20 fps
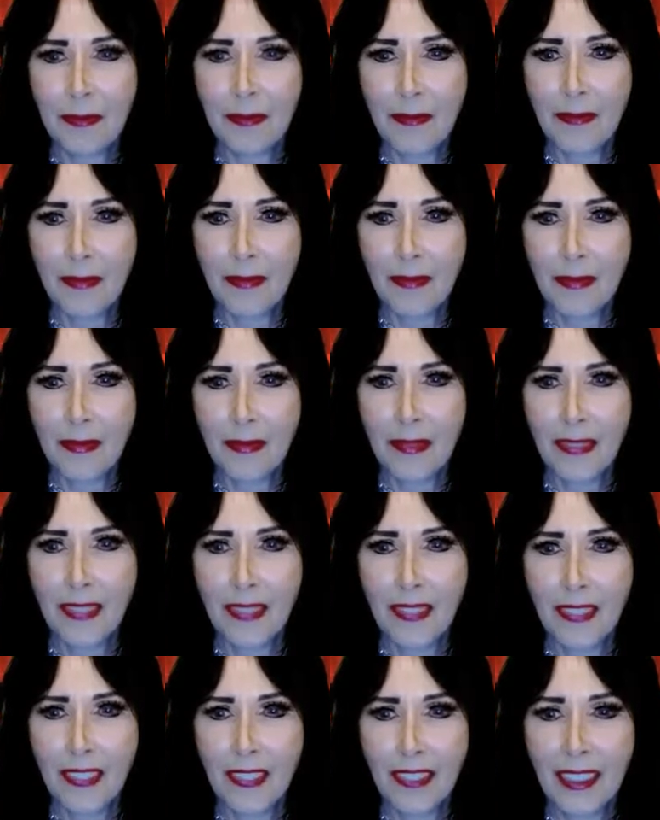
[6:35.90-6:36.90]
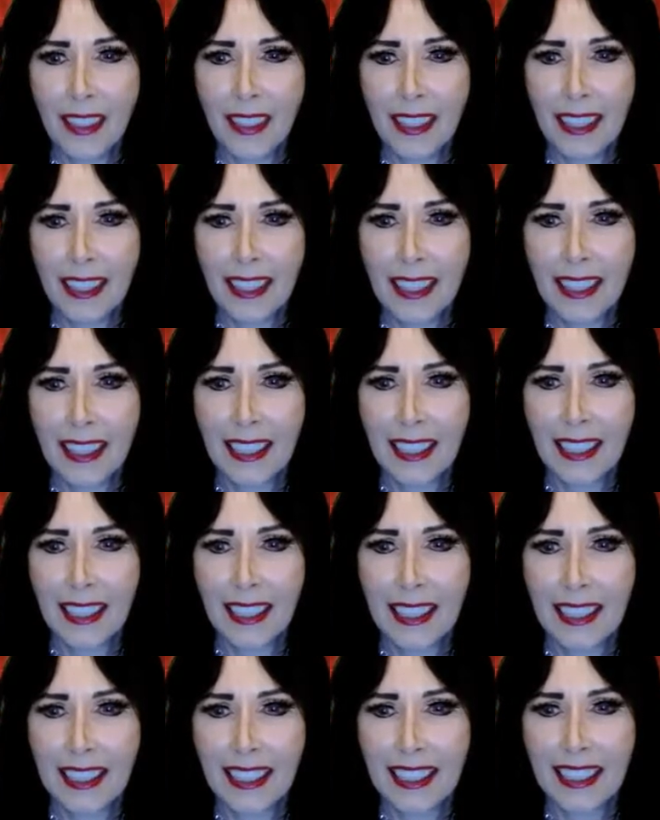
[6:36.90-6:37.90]

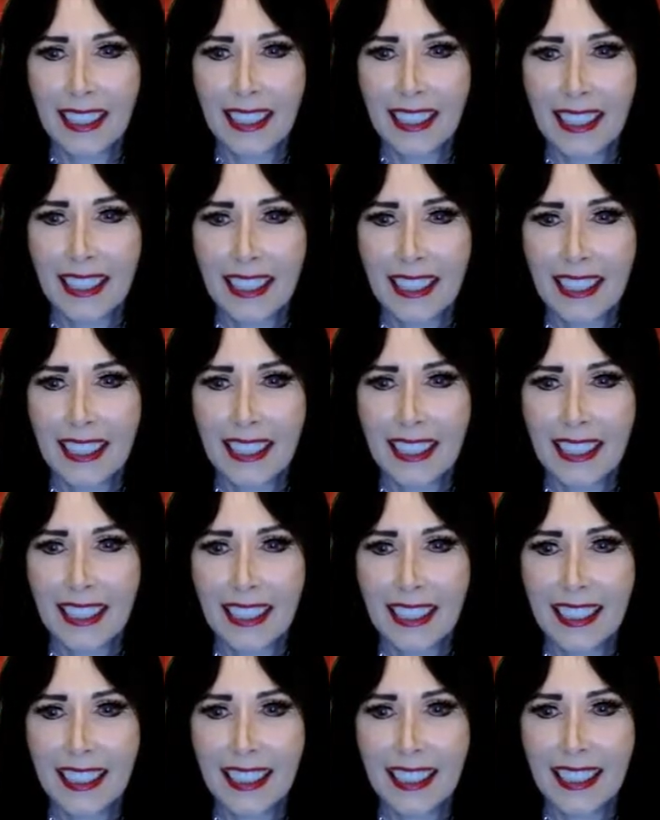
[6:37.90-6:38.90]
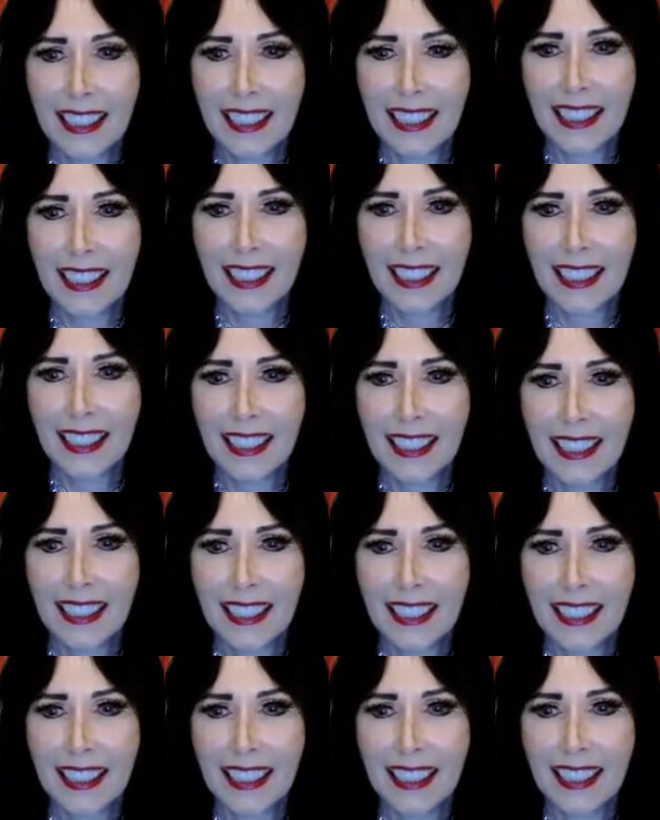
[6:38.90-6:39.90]

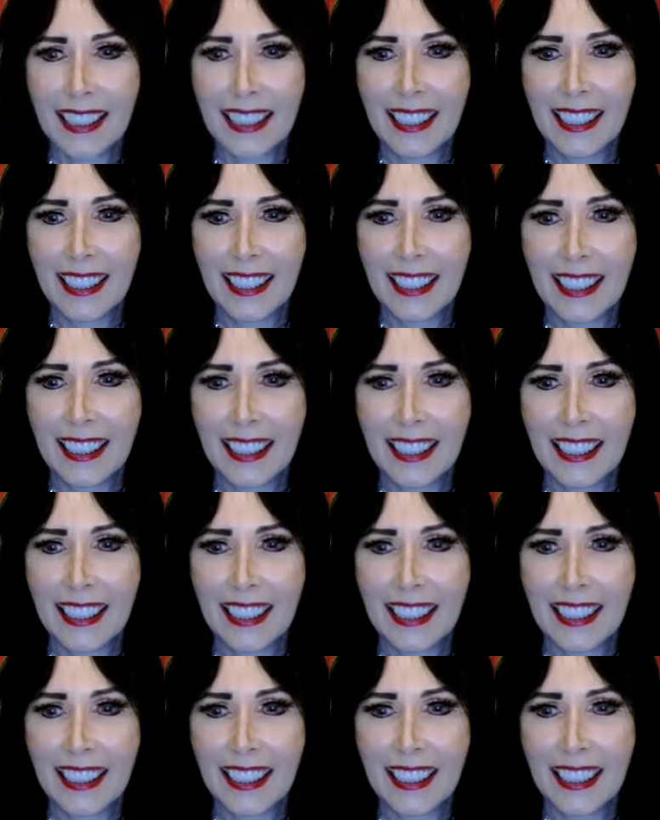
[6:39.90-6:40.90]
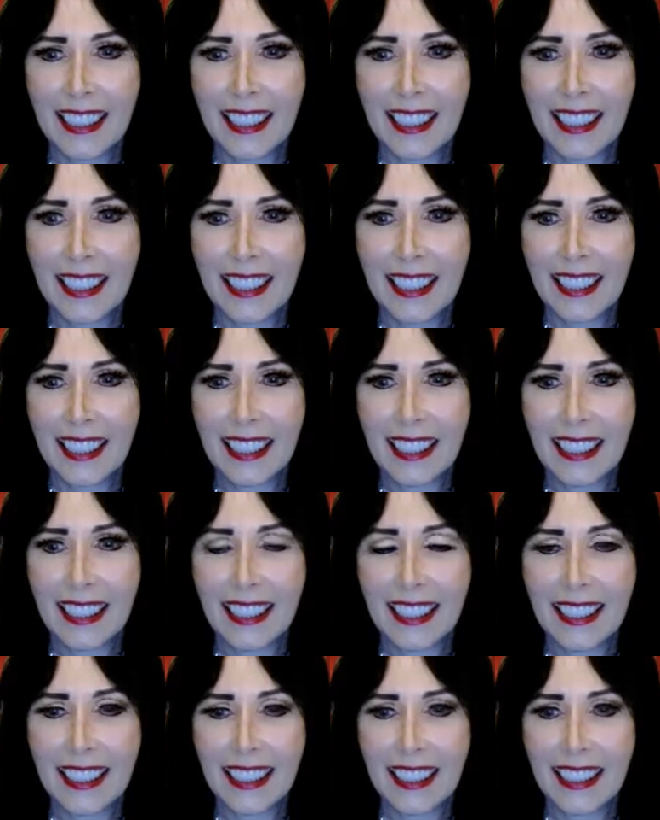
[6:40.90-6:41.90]

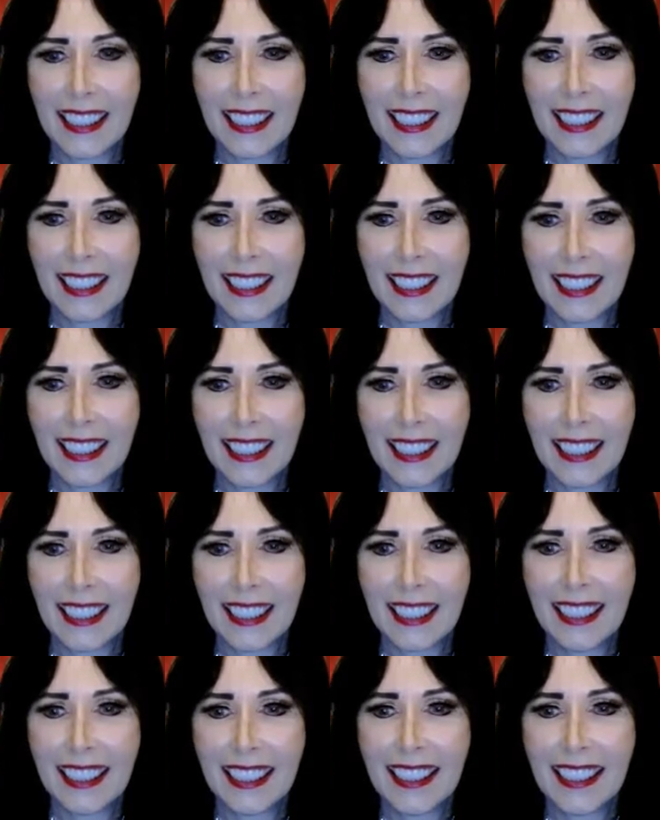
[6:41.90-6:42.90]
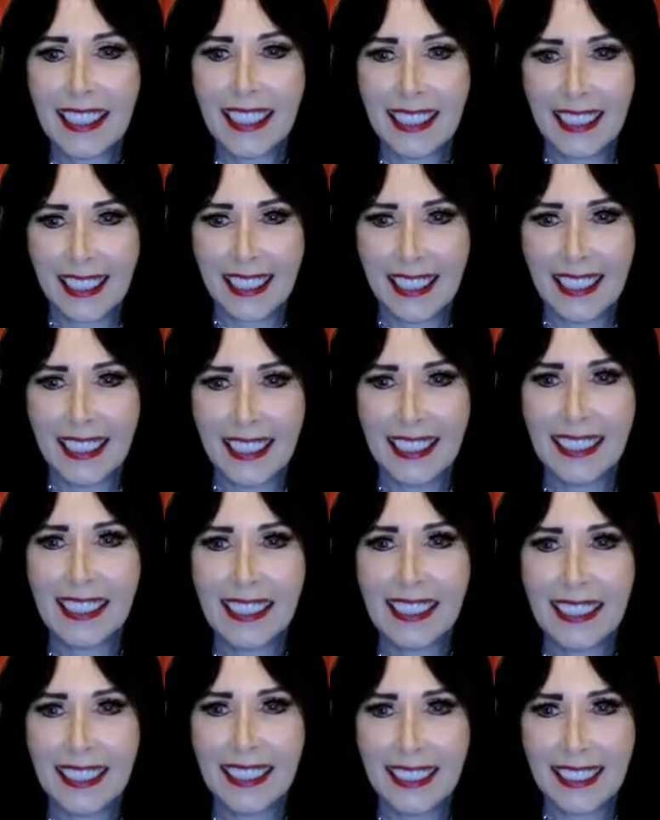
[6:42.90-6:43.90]
(silent)